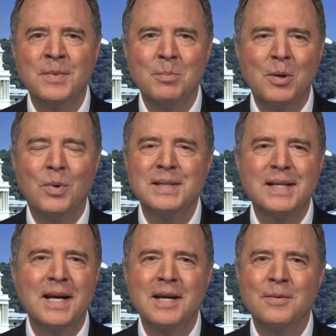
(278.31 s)
But once
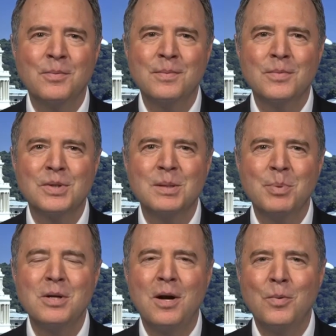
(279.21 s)
again, we're
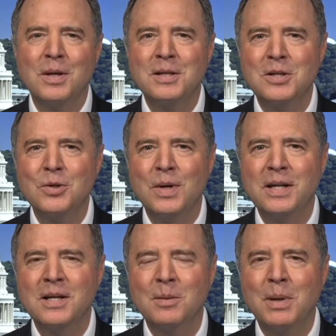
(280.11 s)
simply not willing to do
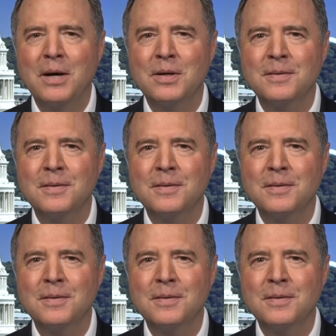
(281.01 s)
anything about it.